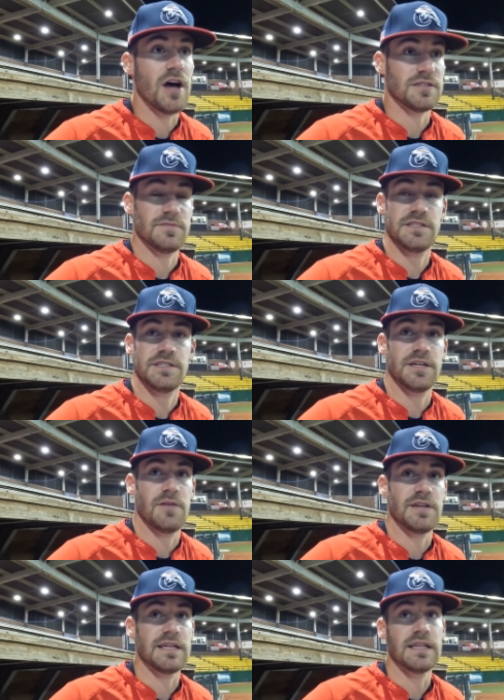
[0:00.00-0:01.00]
awesome this year.
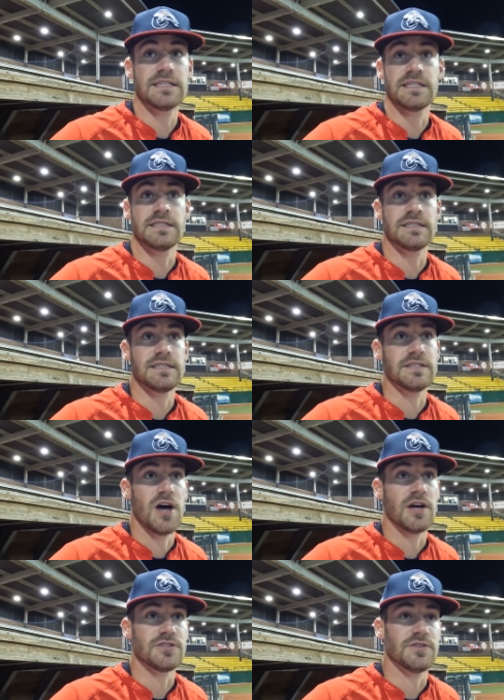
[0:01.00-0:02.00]
I mean, he listens, he
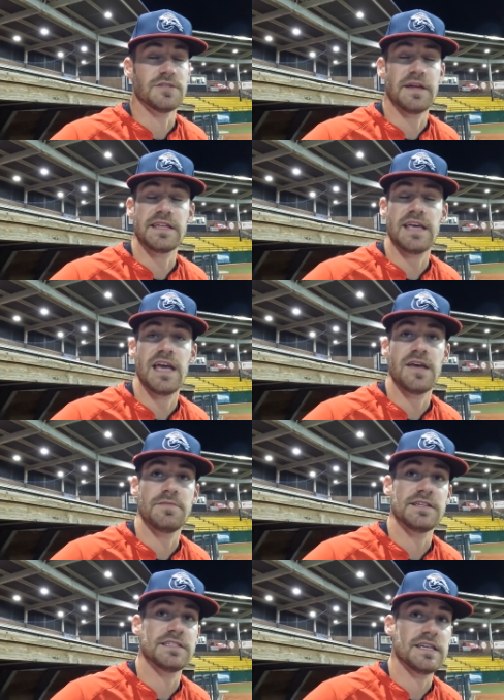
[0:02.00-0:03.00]
talks to us about the game,
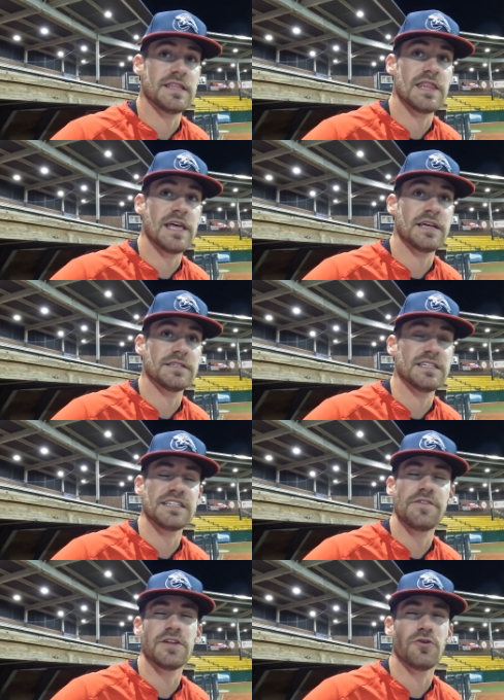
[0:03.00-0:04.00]
he's seeing things. He's
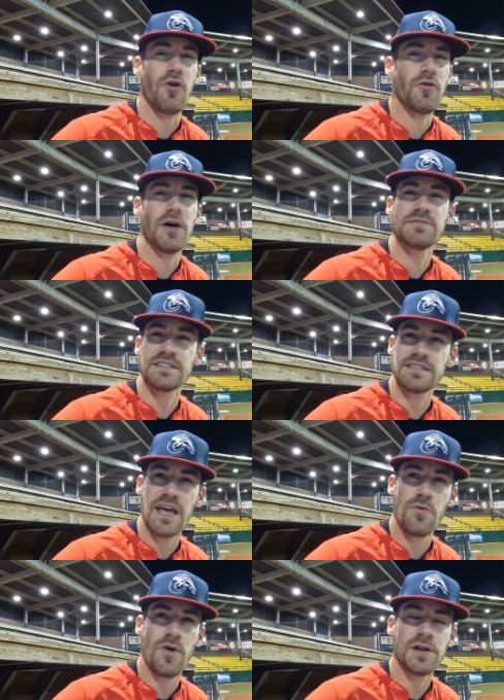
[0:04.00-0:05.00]
definitely grown up since
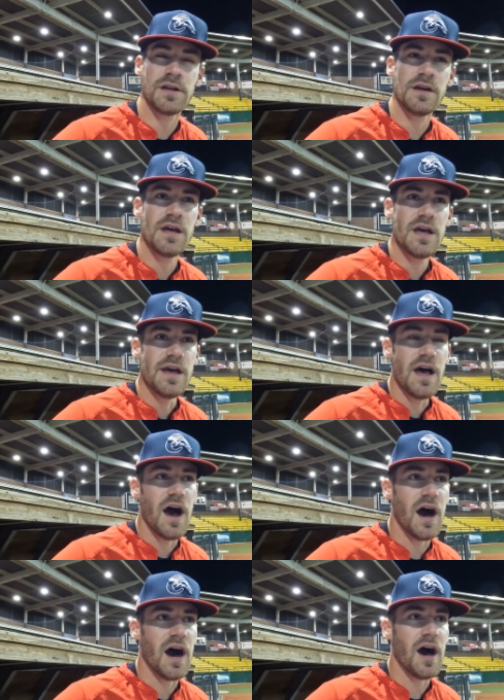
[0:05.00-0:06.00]
day one.
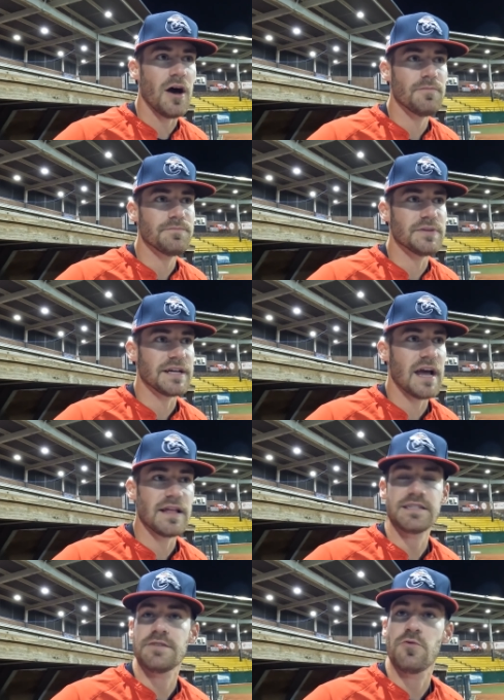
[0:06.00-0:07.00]
Uh, but a guy
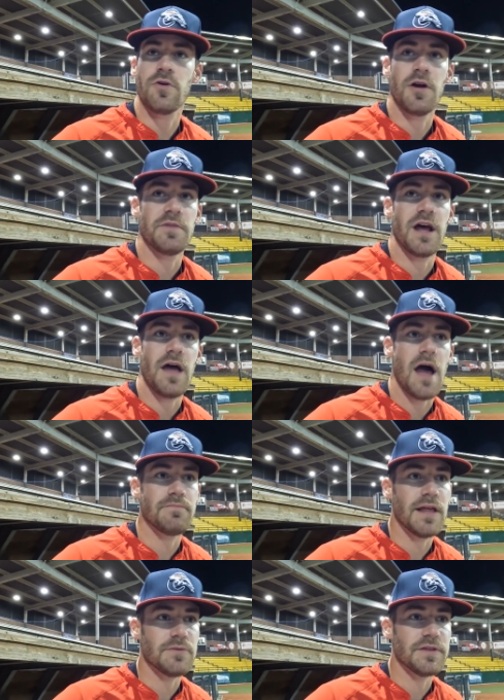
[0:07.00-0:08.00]
like Tim Moore, I mean, I, I,
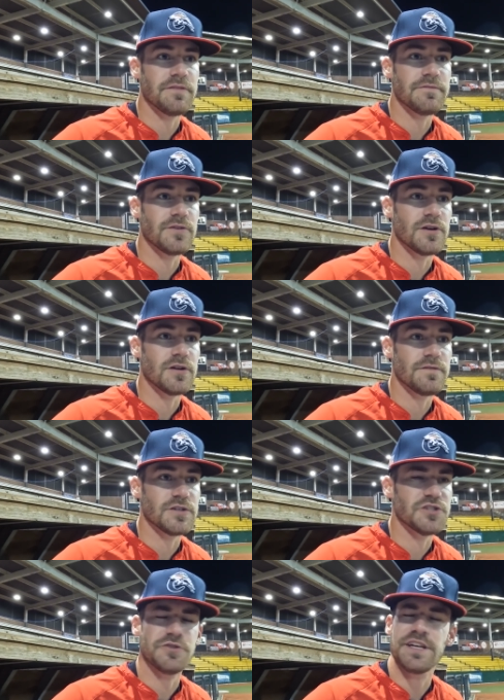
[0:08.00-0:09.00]
played with him for,
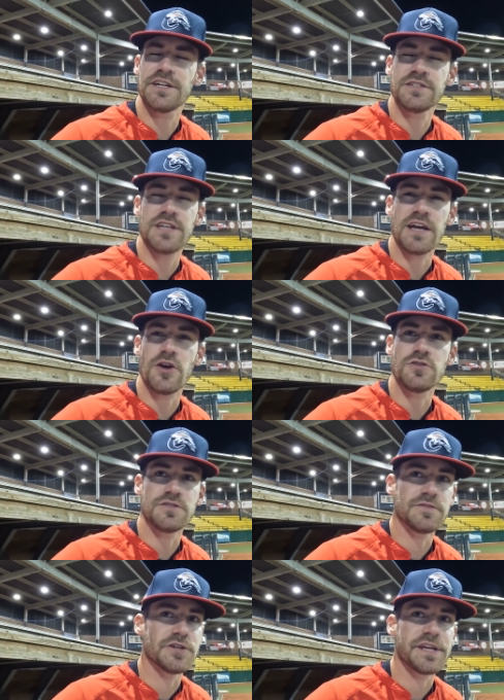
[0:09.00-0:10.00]
for two years. I coached
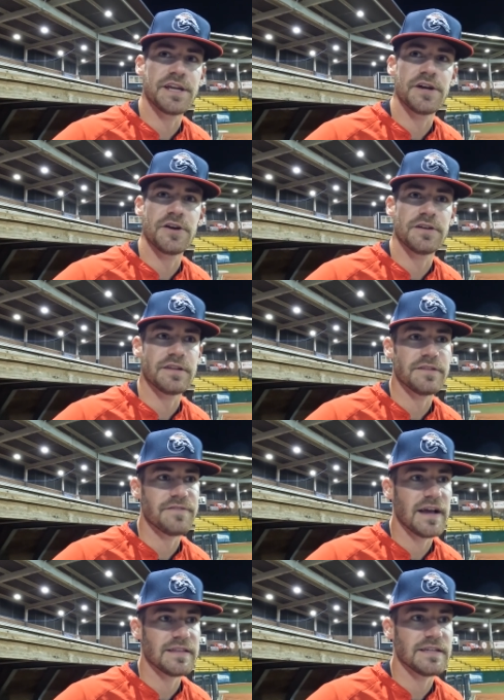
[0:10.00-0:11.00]
him for a year, and the
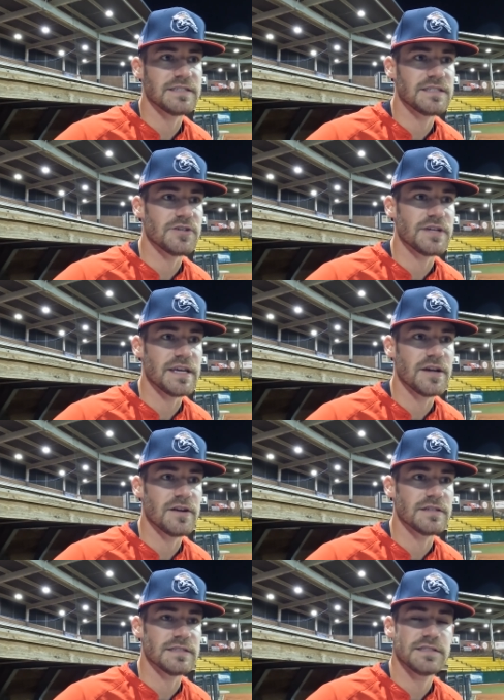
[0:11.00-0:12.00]
fact that he's still here
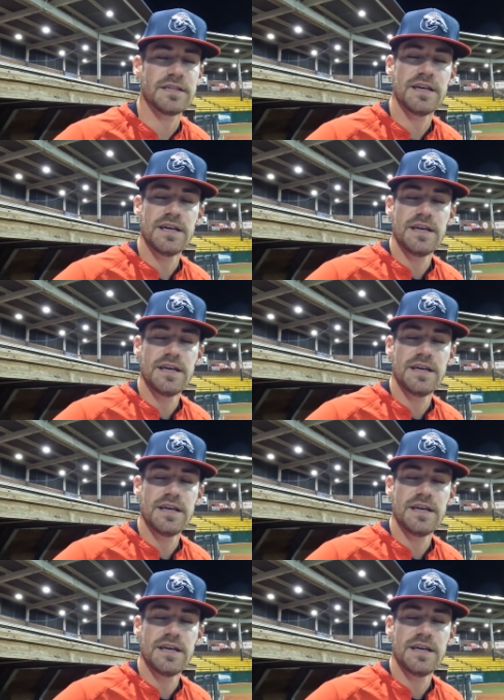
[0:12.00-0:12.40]
is